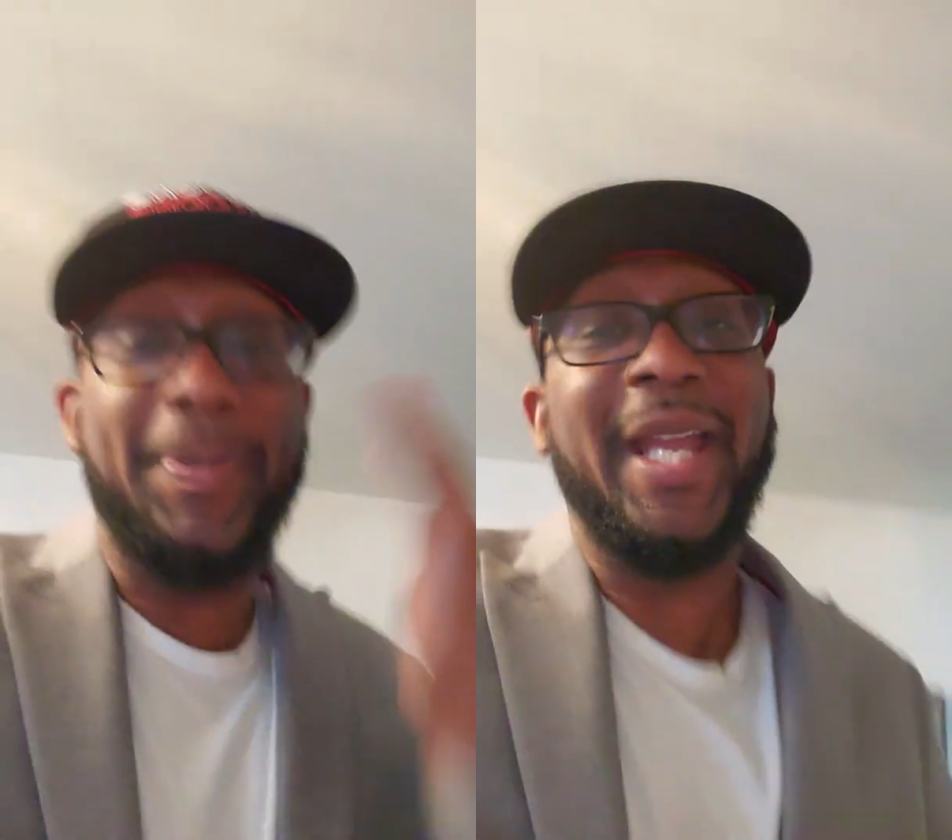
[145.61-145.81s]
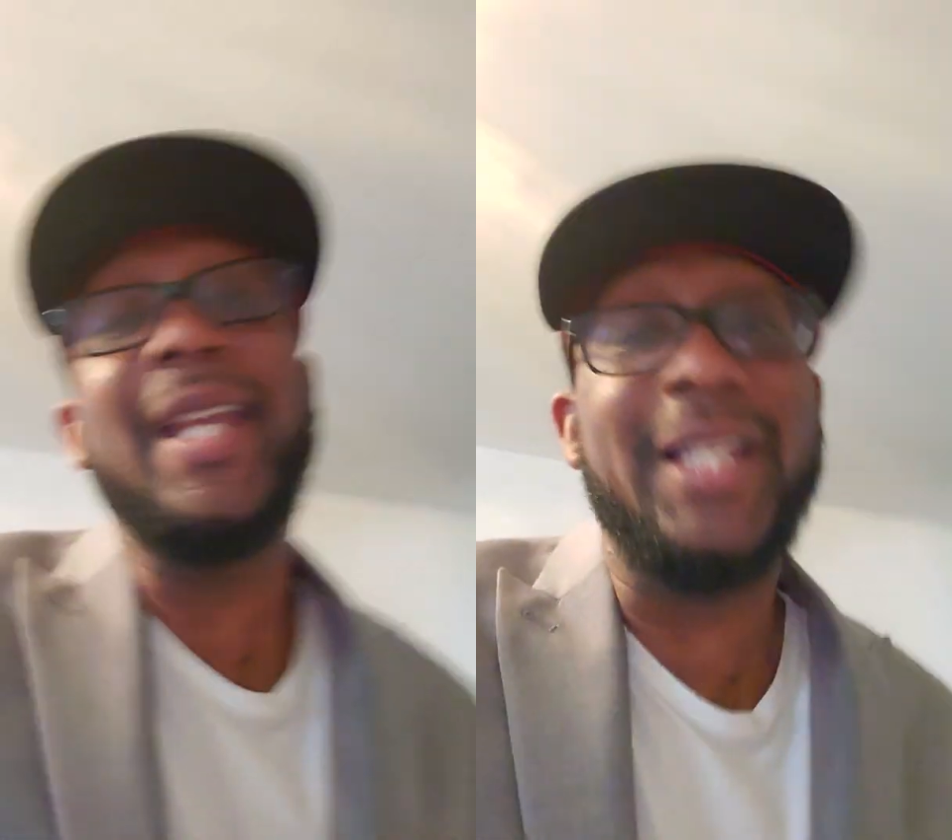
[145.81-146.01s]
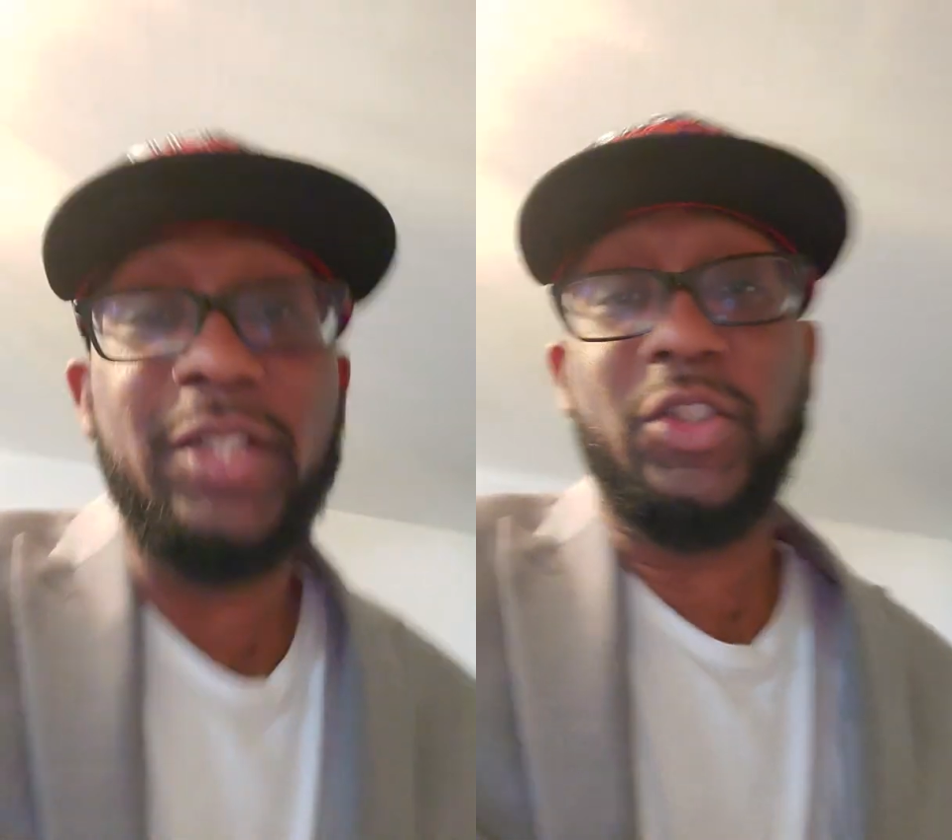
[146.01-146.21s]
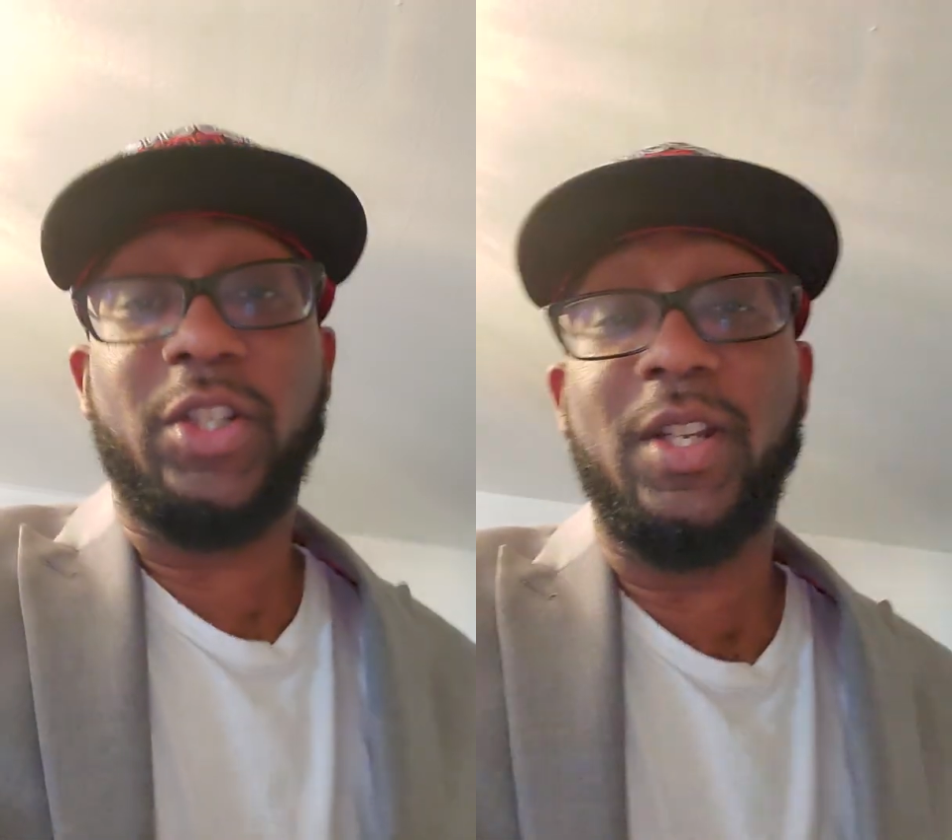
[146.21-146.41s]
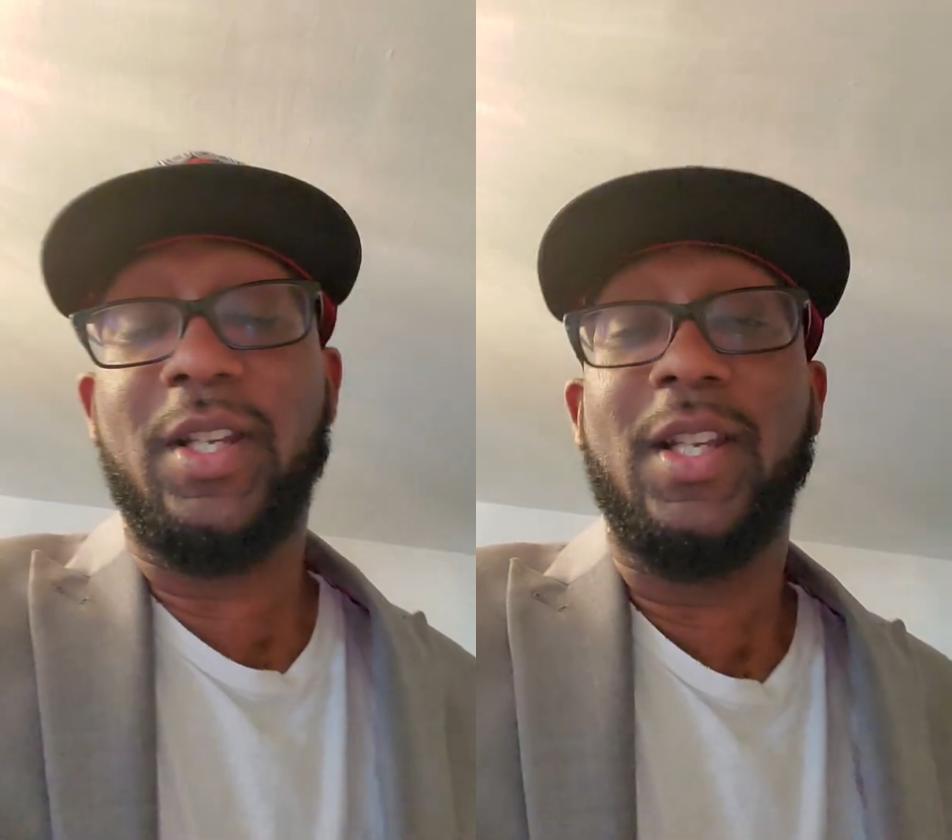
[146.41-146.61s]

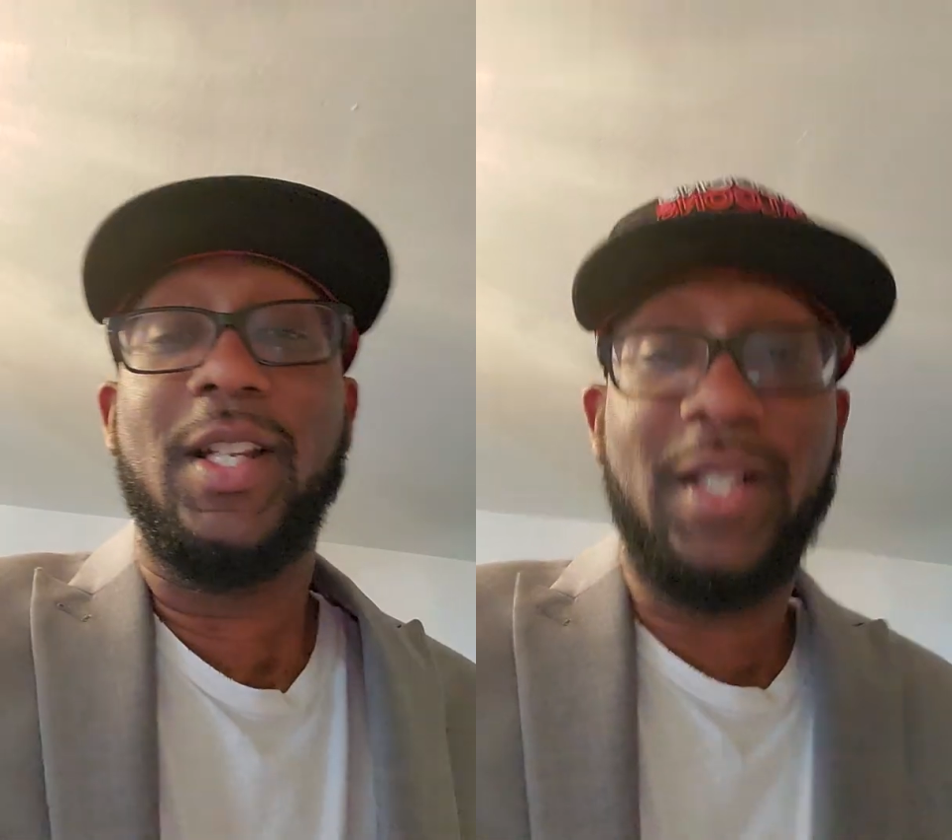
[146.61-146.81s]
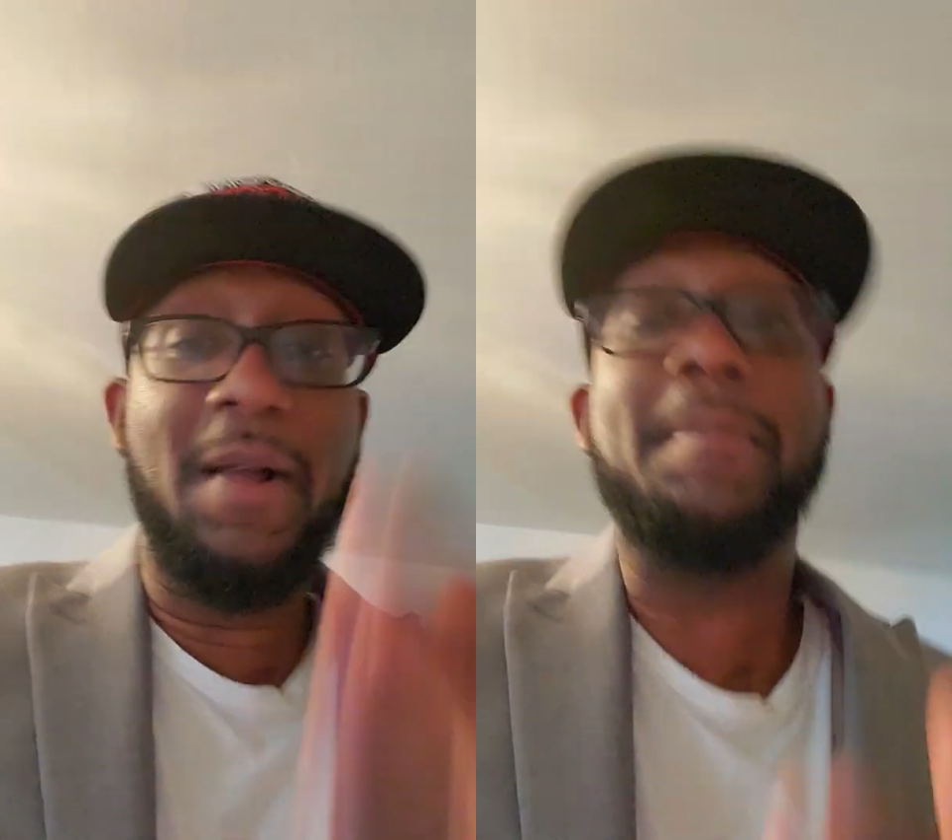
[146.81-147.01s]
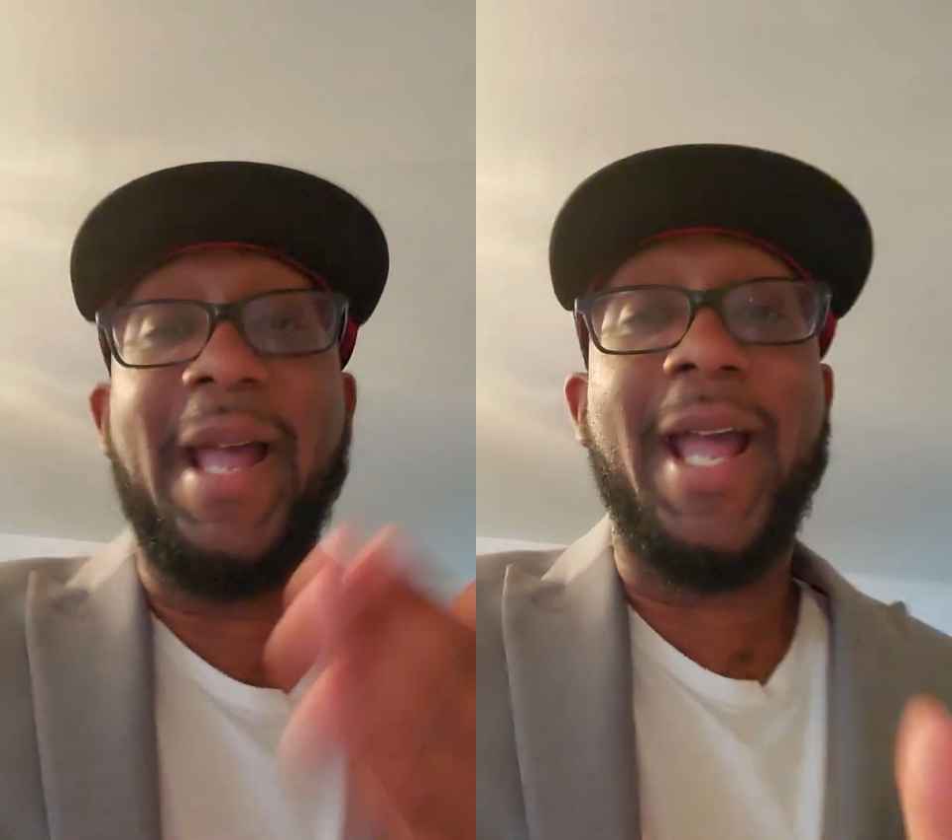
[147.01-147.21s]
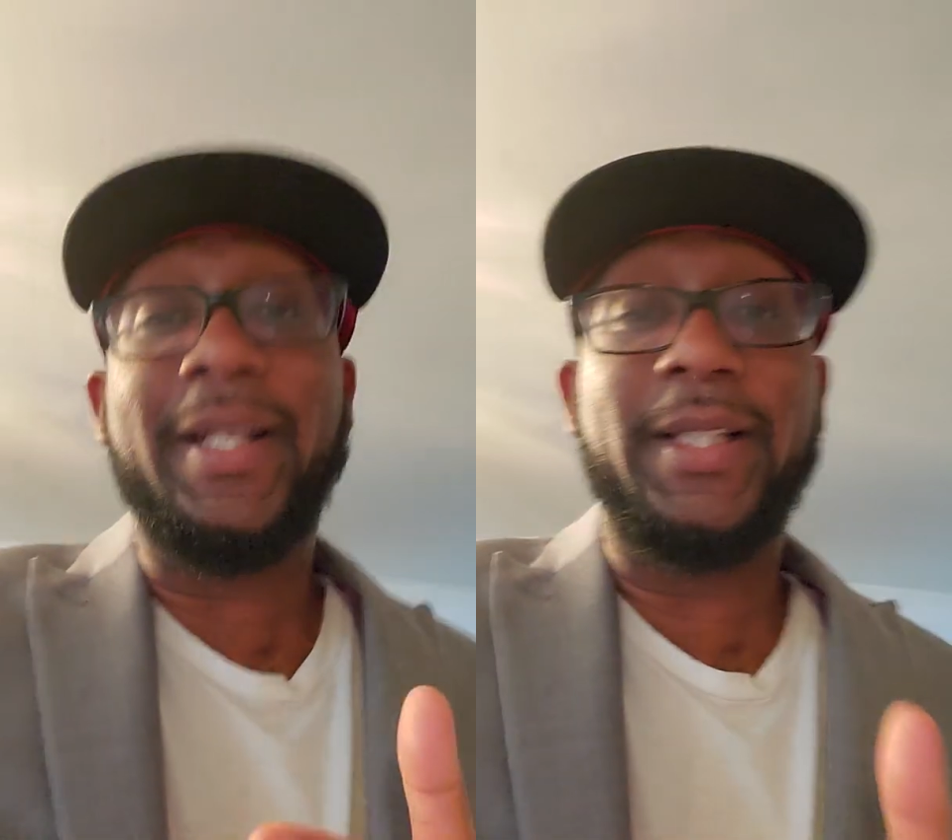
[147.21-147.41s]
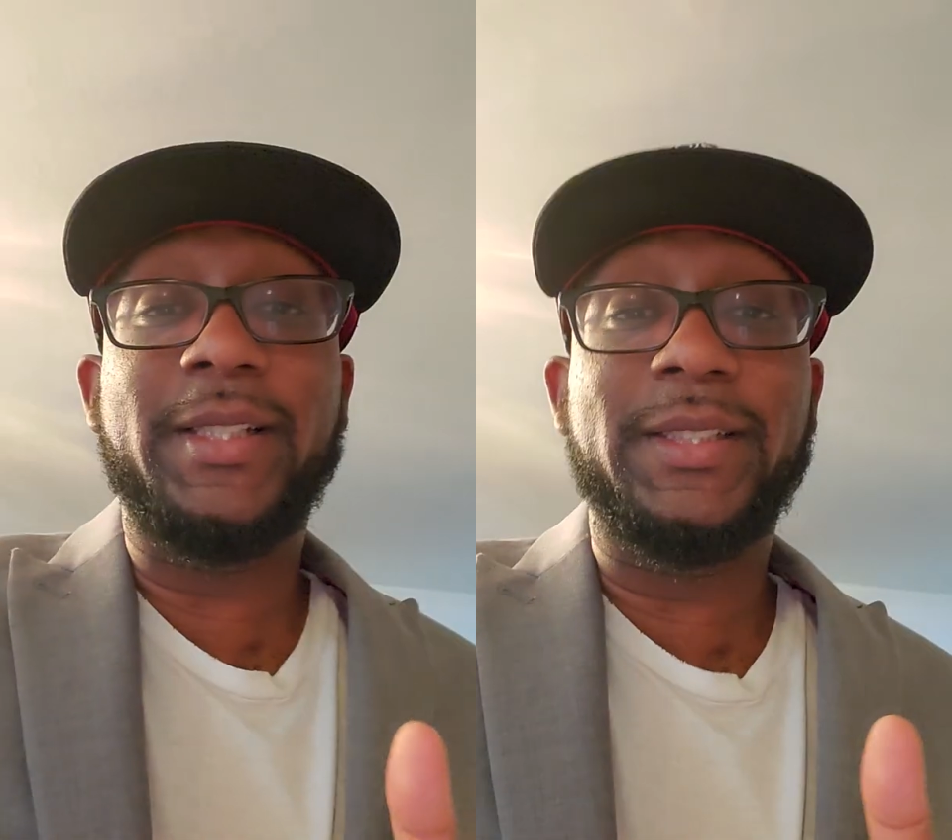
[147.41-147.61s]
page, come
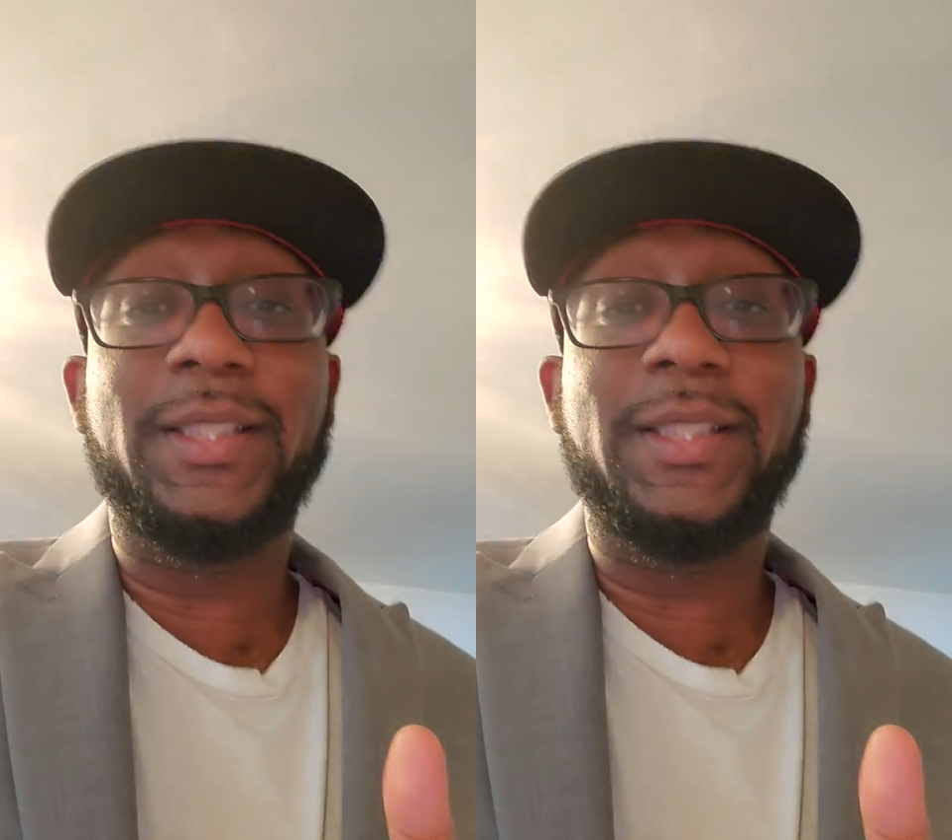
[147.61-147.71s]
back,